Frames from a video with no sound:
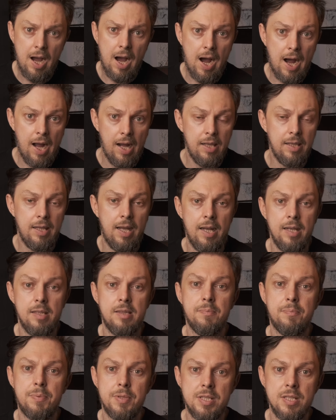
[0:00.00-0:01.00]
I liked
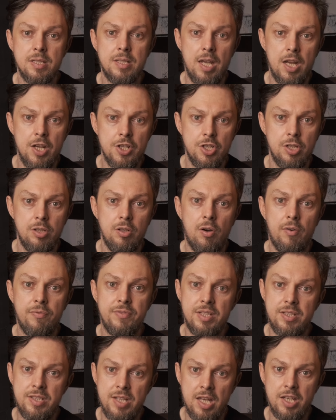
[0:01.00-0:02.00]
the presentation of
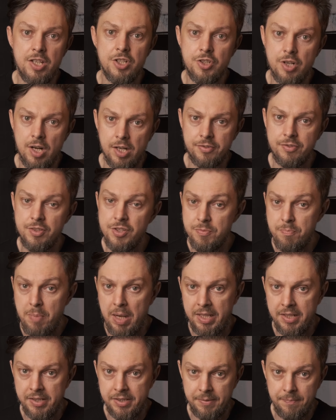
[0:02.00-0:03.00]
the Danish cartridge
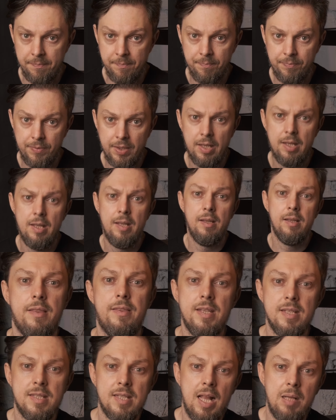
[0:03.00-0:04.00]
better.
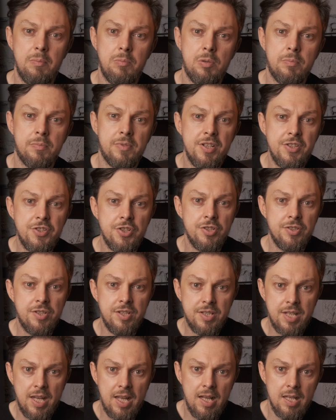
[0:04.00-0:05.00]
This album, rich in
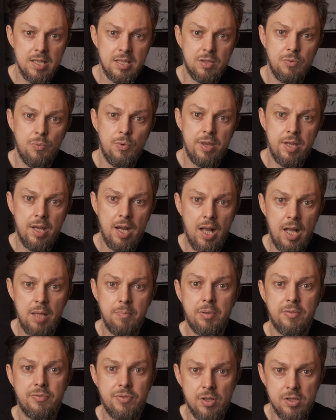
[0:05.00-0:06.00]
details with the help
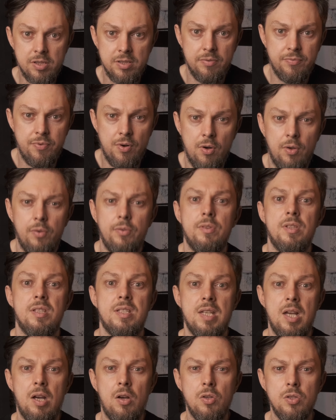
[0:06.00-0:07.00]
of orthophone,
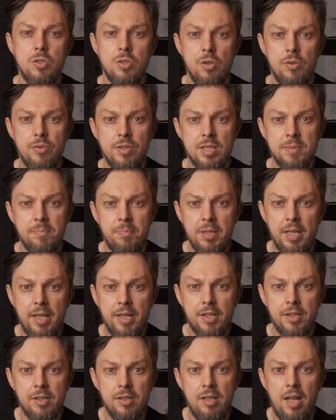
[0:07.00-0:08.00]
sounds on this
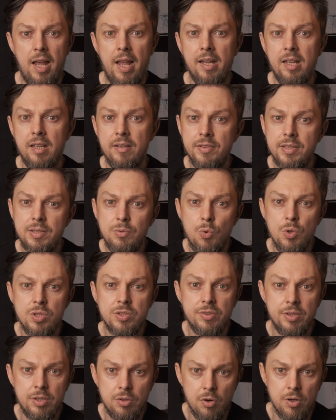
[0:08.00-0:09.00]
player like if it was
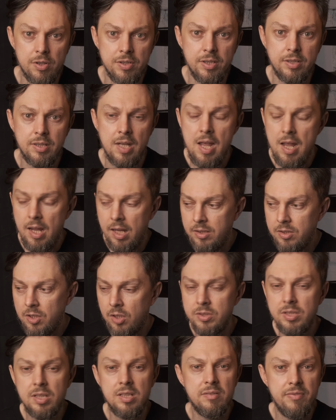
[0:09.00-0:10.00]
recorded
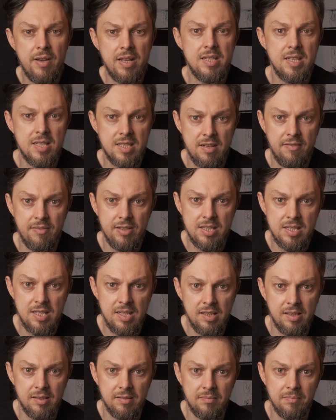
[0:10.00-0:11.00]
not in
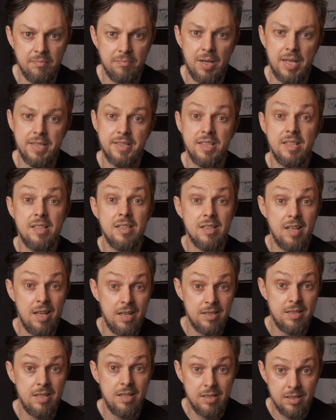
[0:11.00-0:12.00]
2017, but in
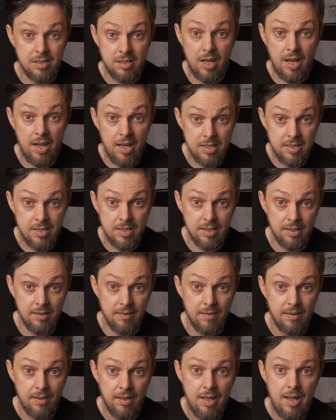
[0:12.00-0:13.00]
1980.
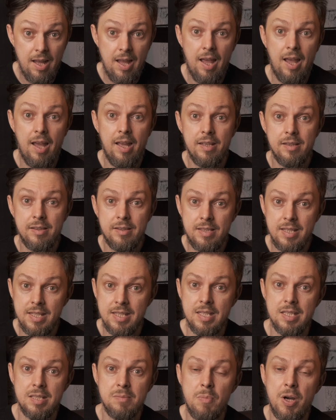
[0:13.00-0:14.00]
And this
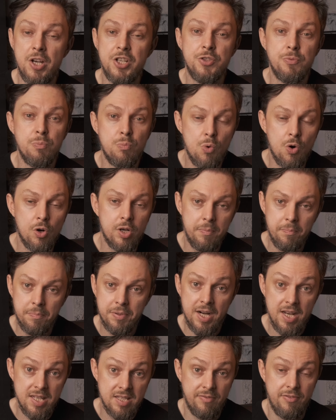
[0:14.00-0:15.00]
is much more
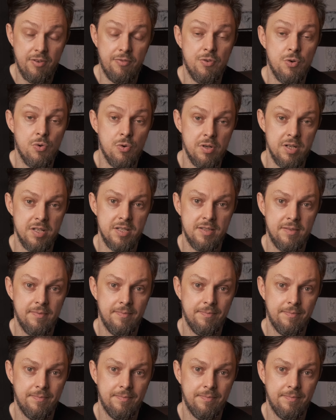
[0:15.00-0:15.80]
impressive, of course.